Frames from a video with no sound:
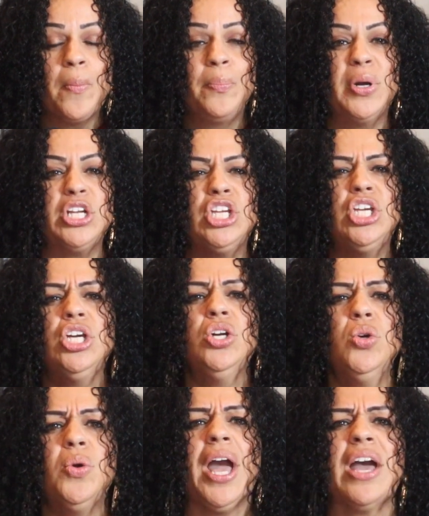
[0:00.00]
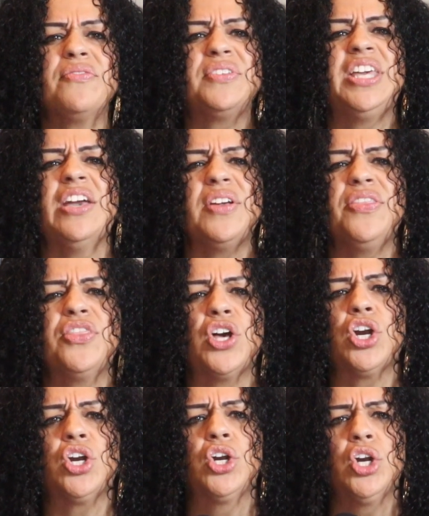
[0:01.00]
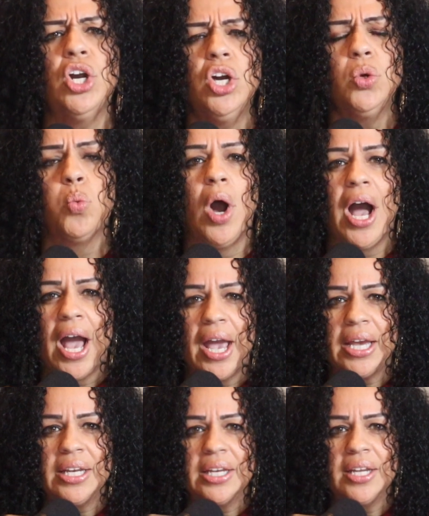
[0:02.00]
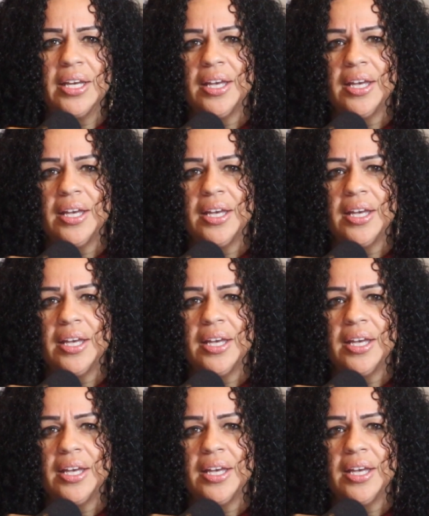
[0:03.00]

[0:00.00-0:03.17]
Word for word: But you have given the good wine